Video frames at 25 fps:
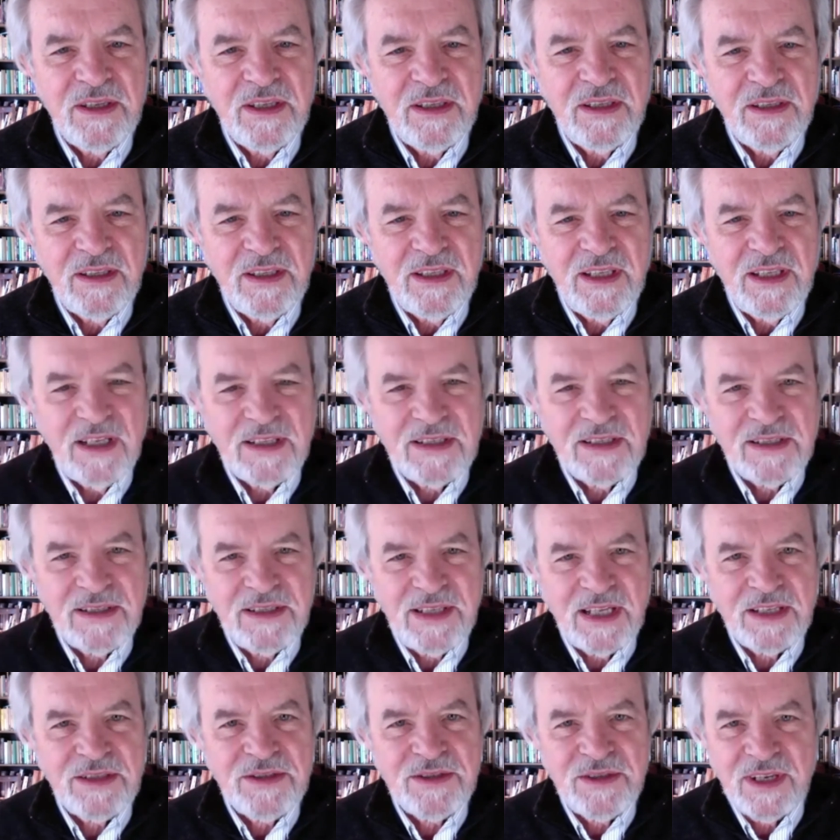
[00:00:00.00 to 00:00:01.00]

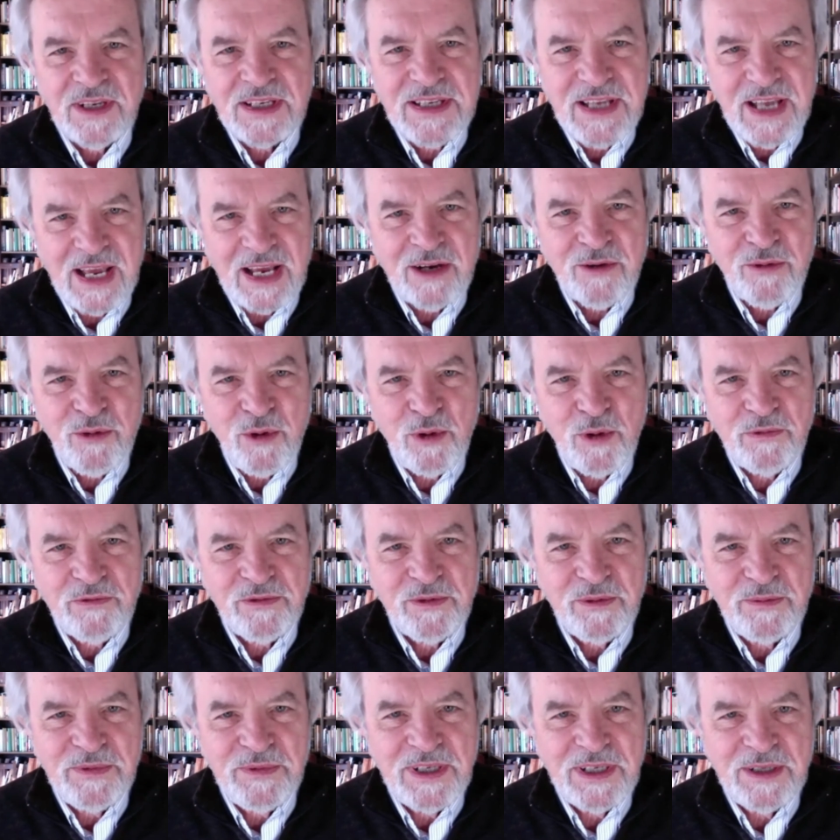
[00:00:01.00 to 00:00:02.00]
That's exact quote
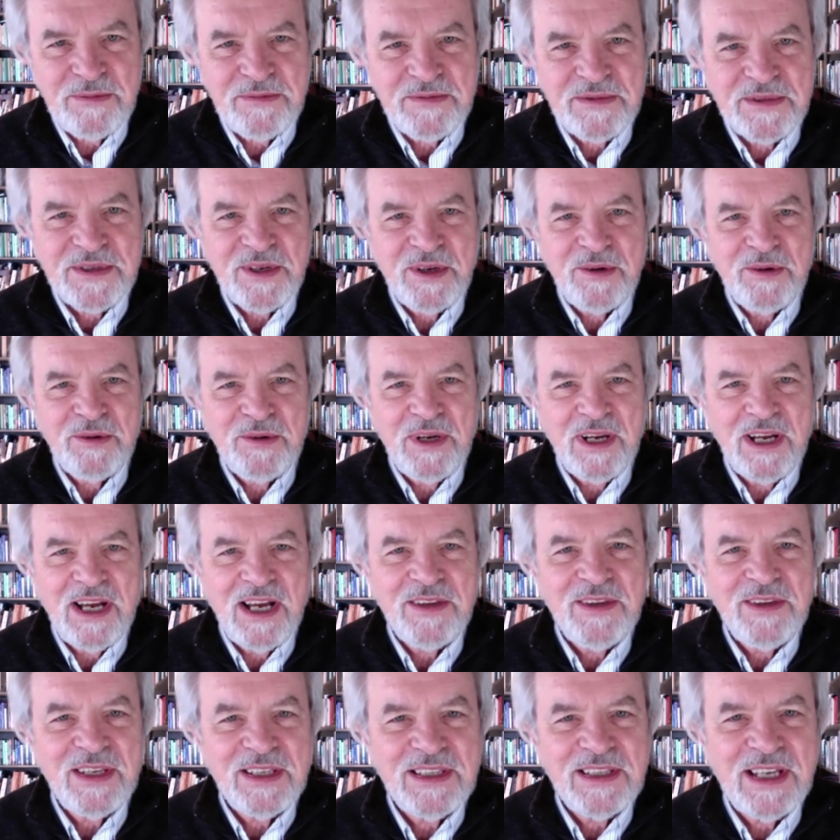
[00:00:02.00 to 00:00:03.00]
from him. So I
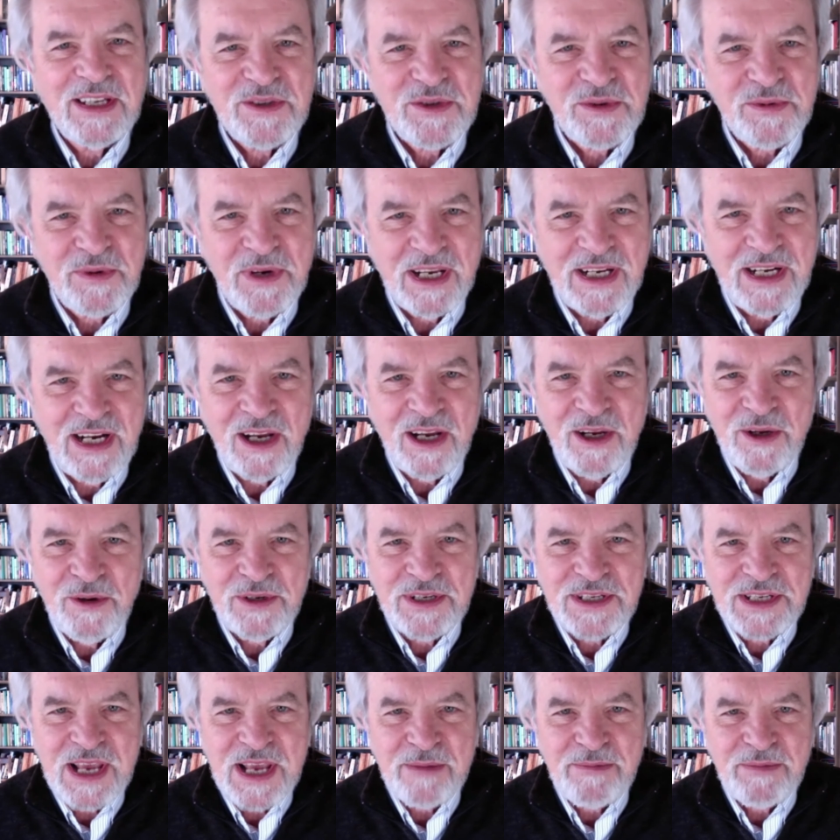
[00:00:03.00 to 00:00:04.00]
think that's right. I
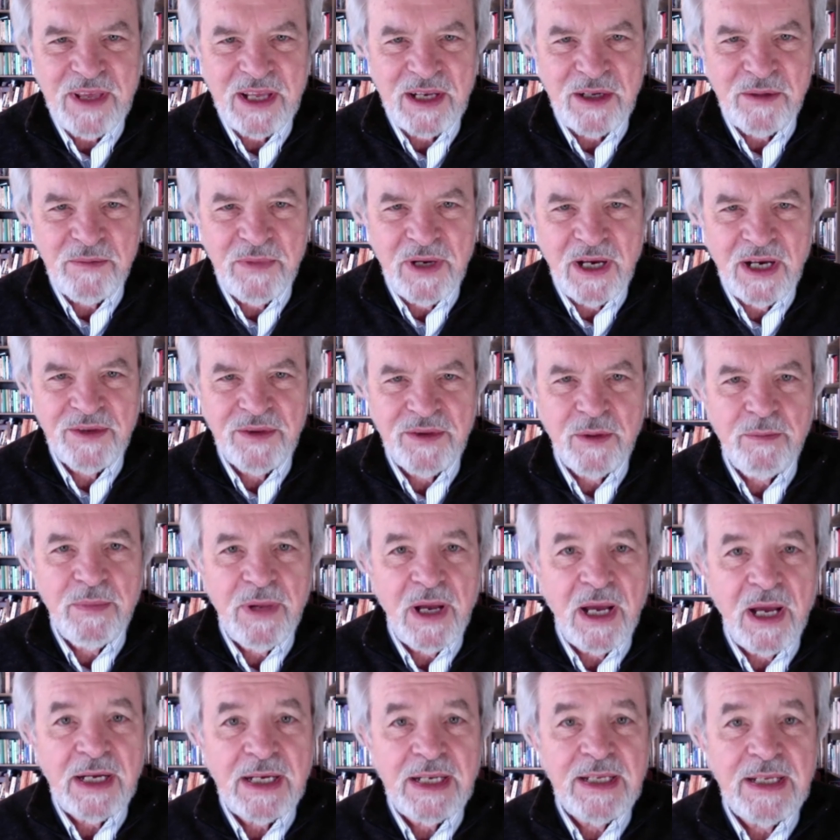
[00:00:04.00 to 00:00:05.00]
always keep that in mind. The
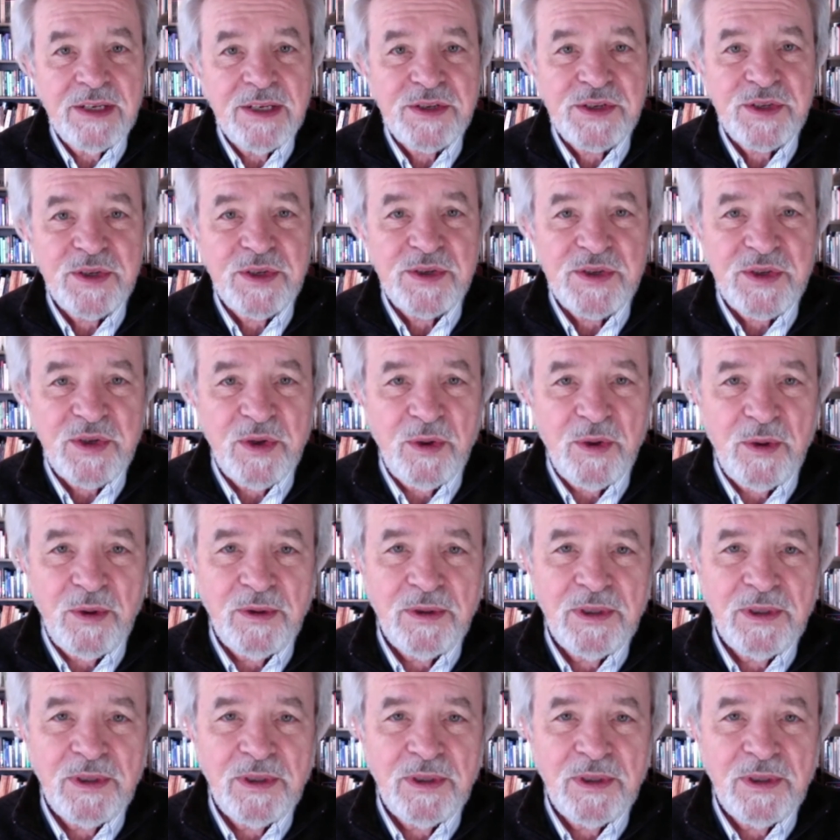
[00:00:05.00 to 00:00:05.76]
body is the soul,